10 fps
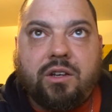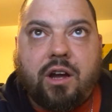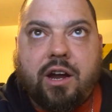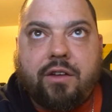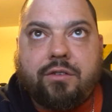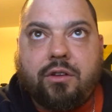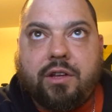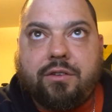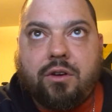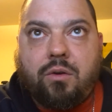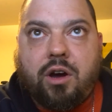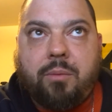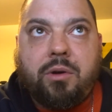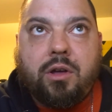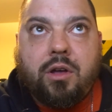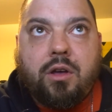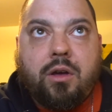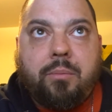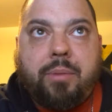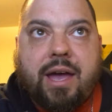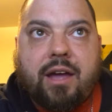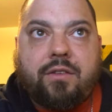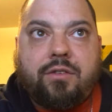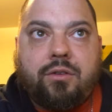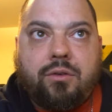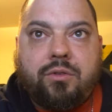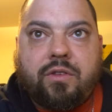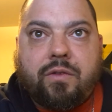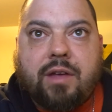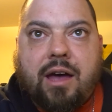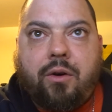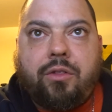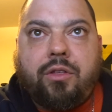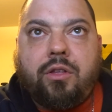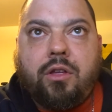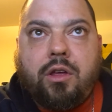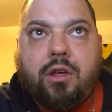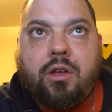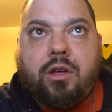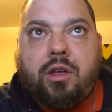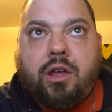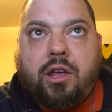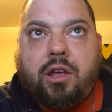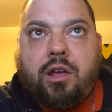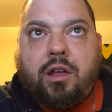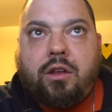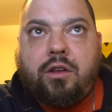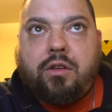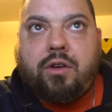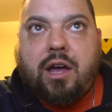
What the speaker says: All right, so let's go up back to the South. And